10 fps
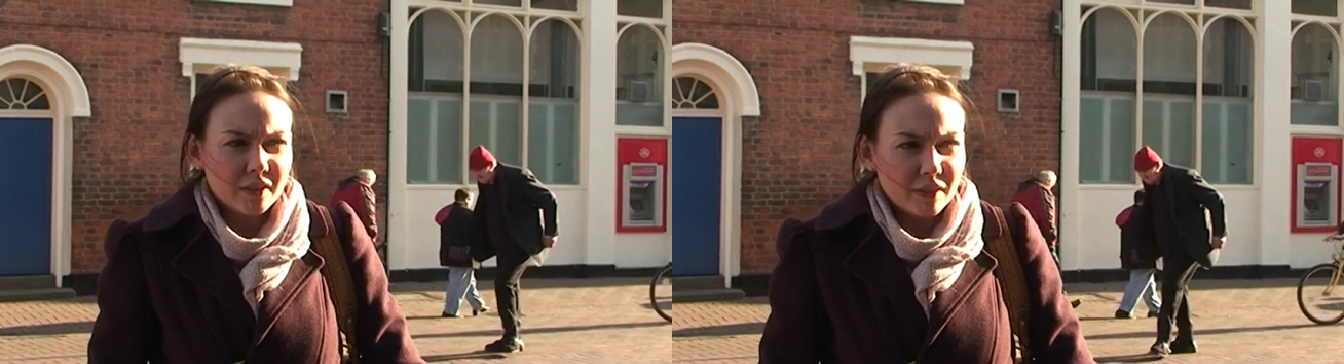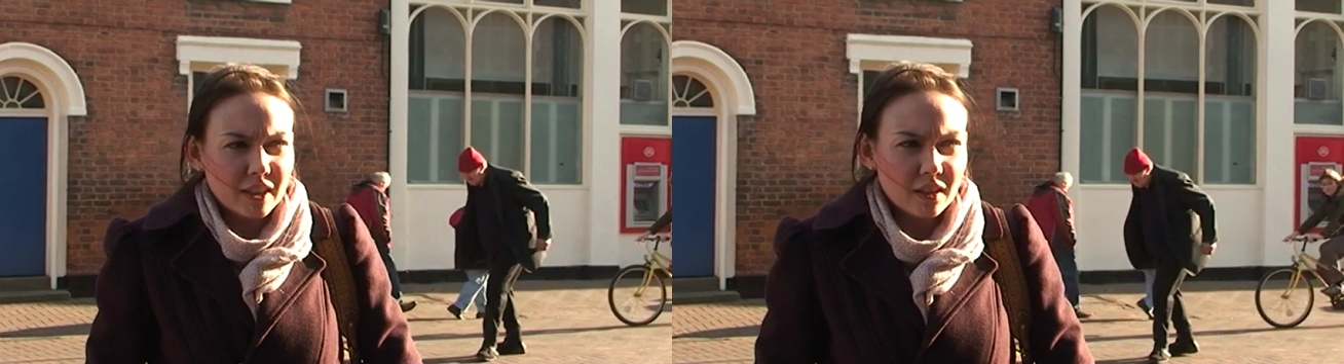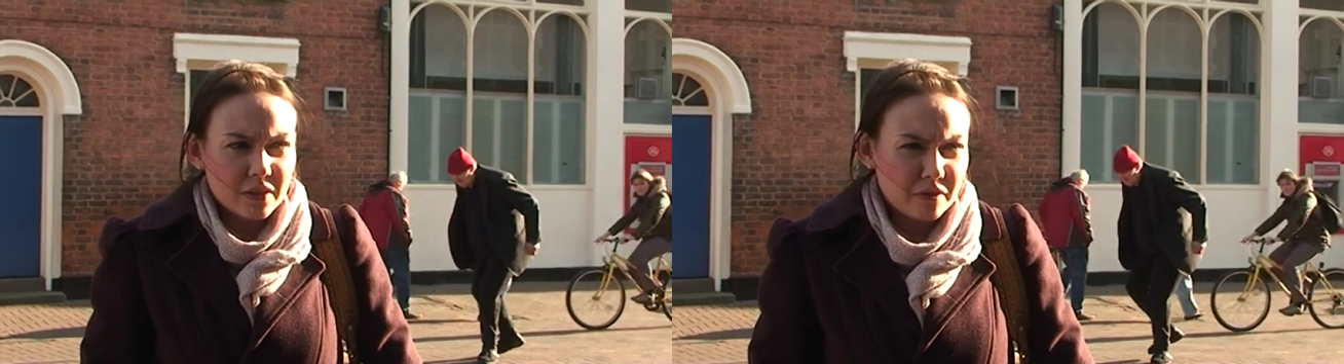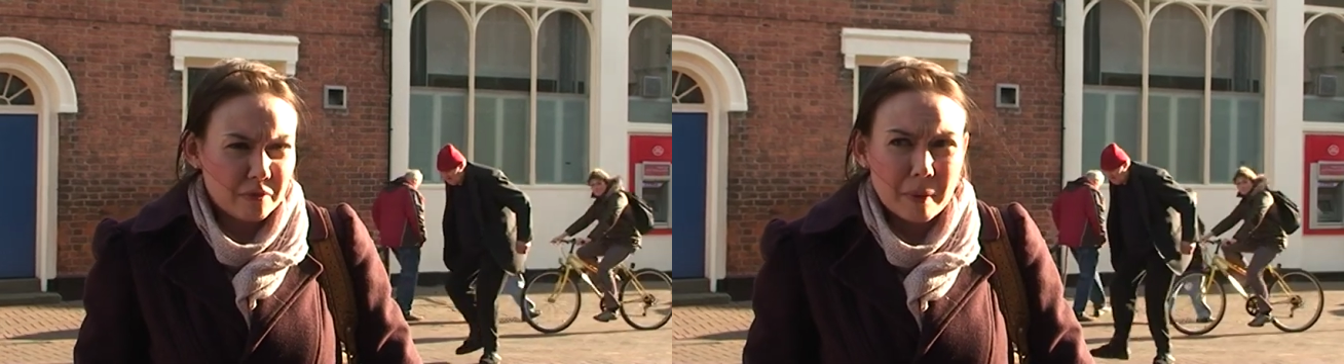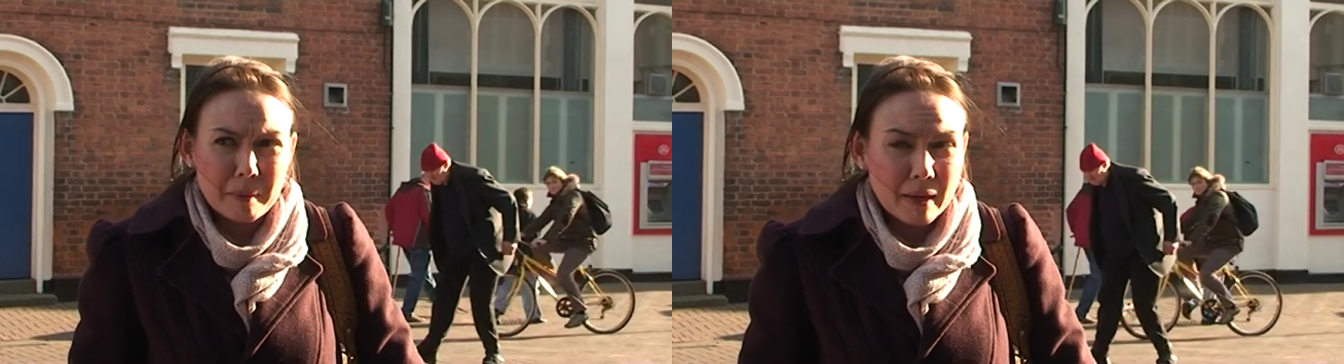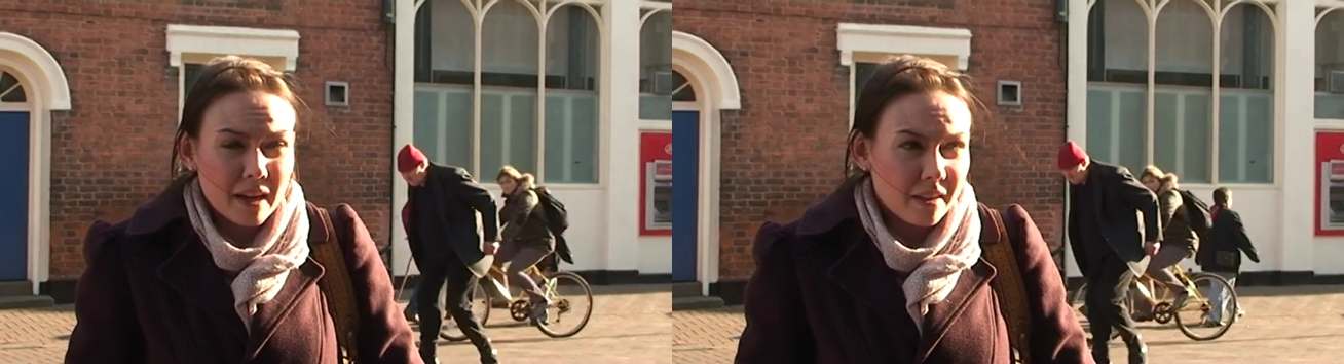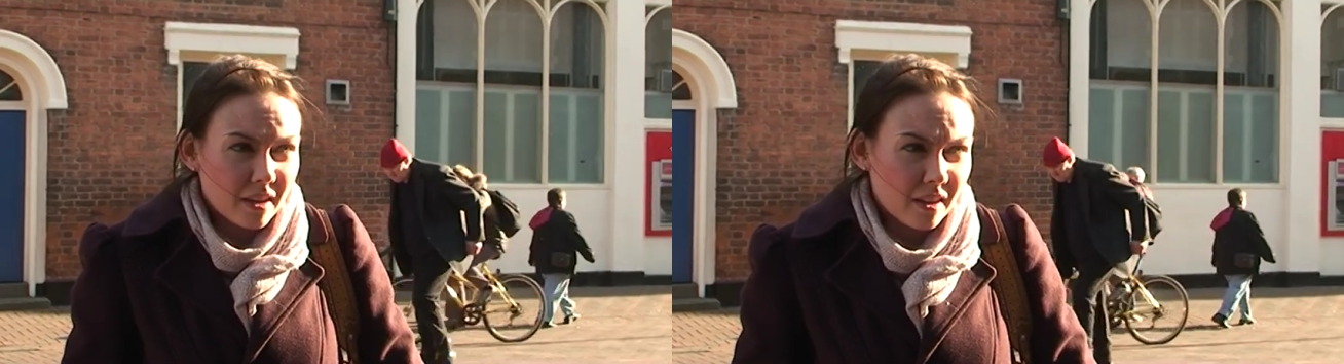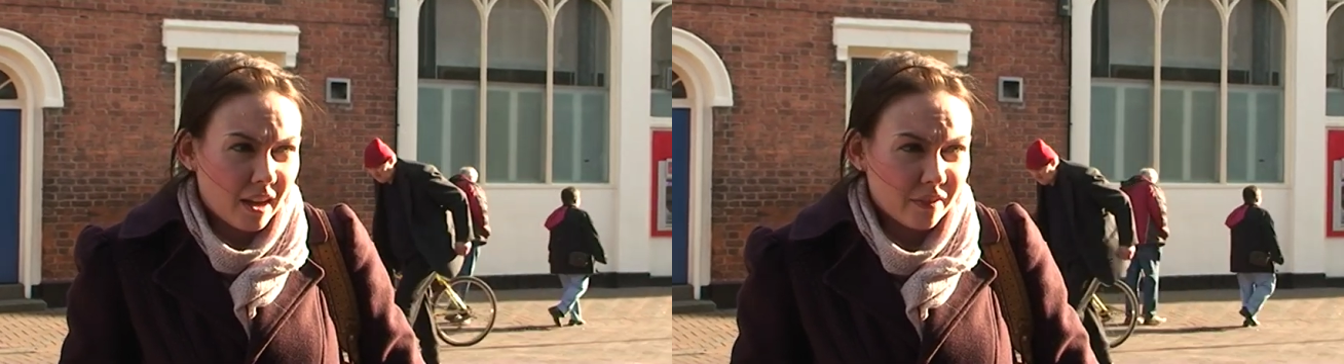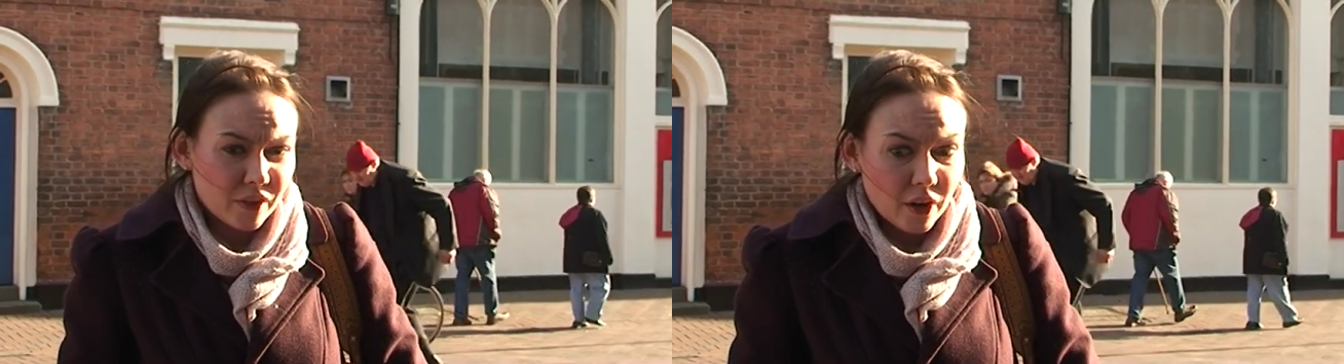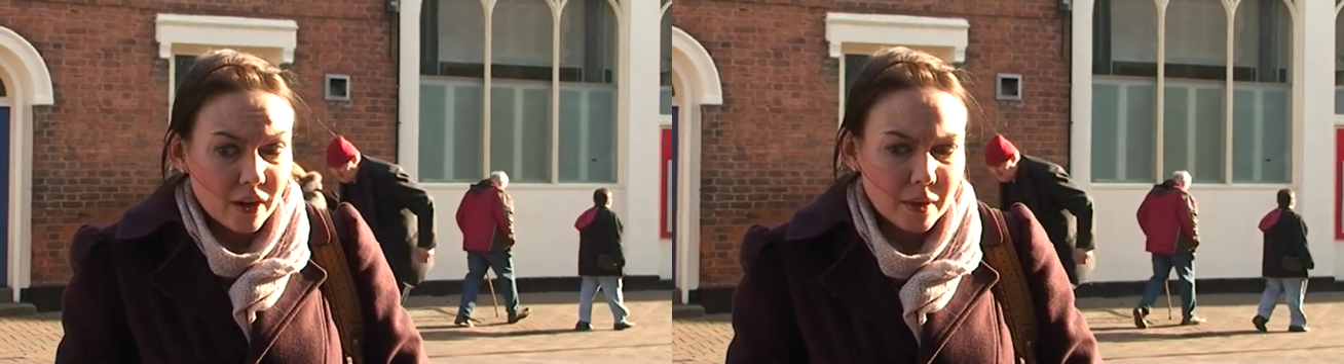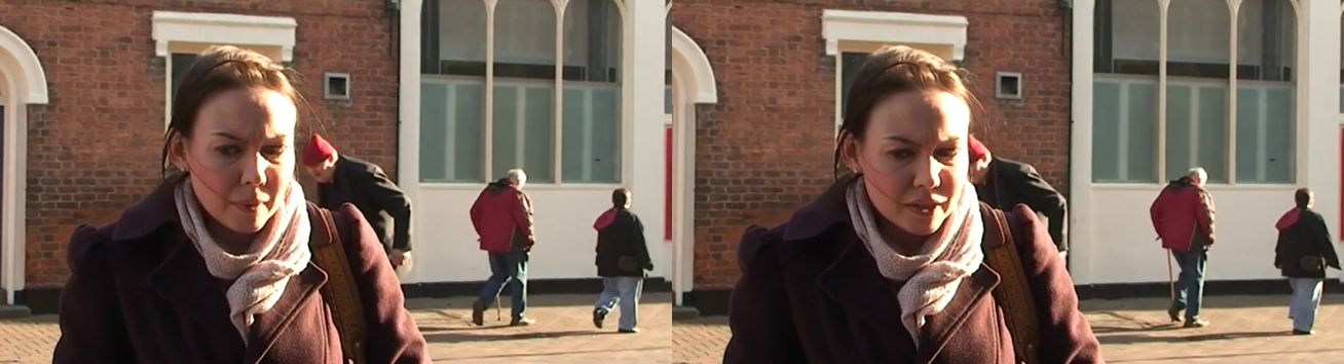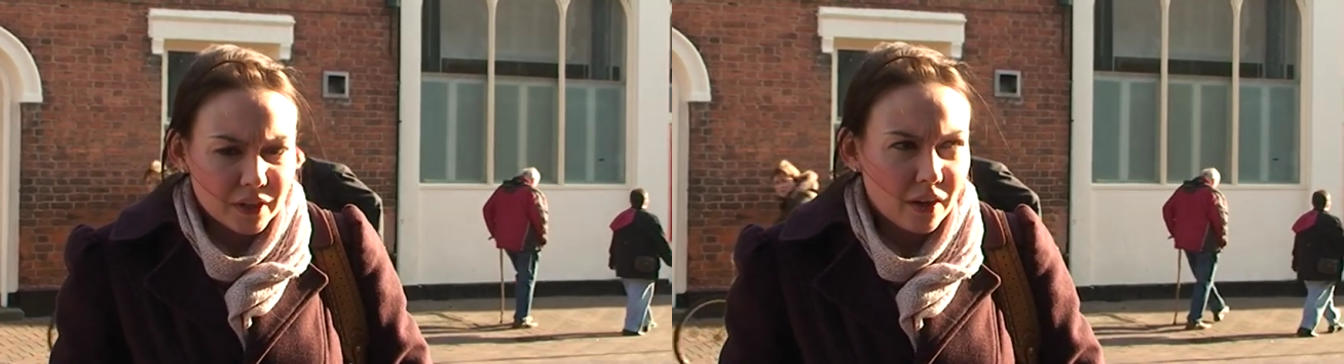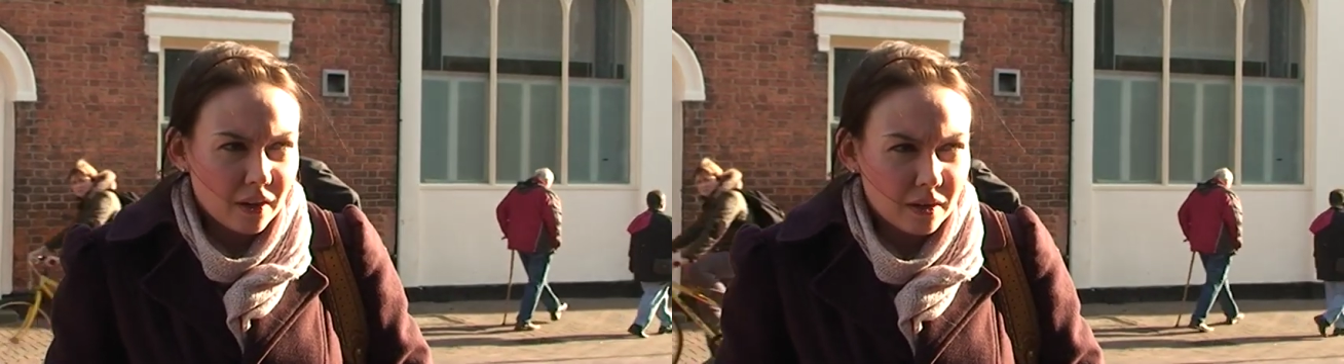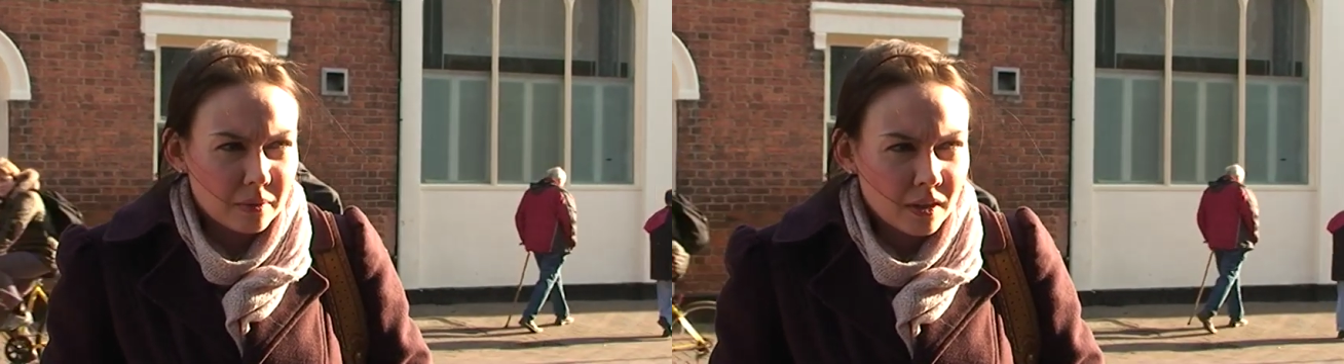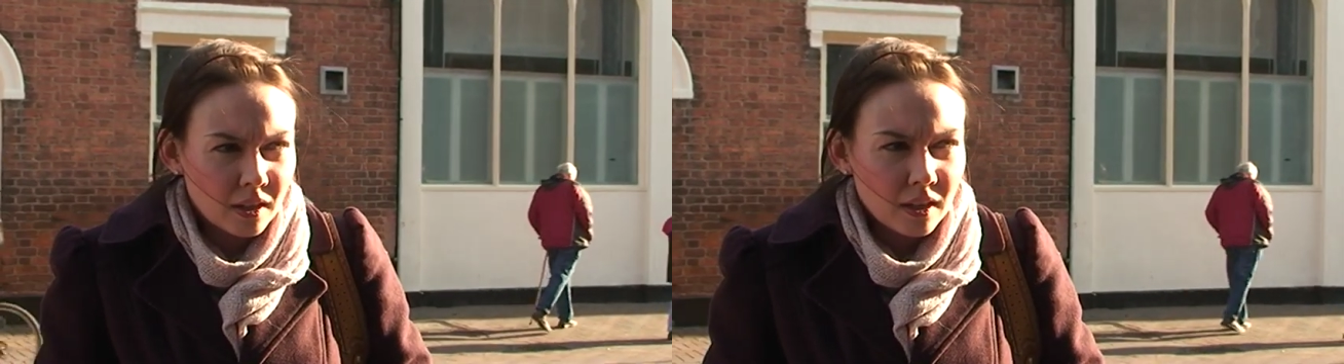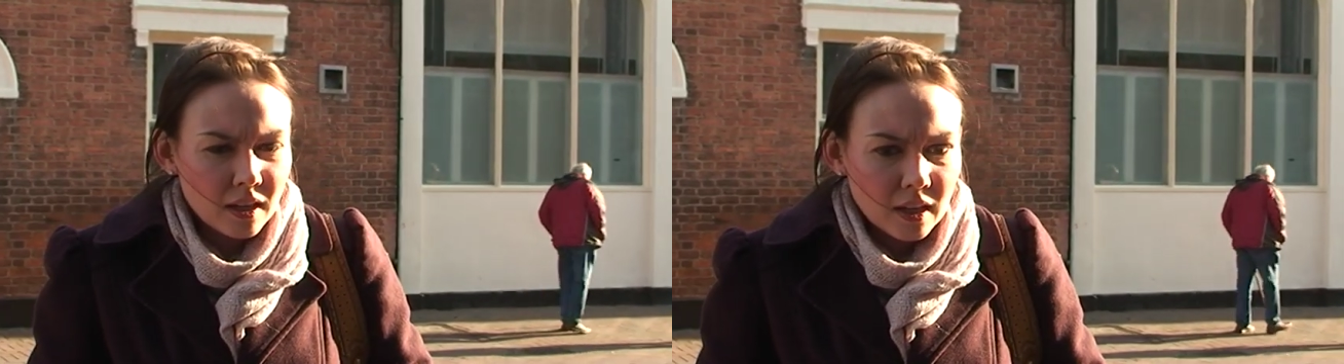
you realise there's people out there that haven't got anywhere to go, mm.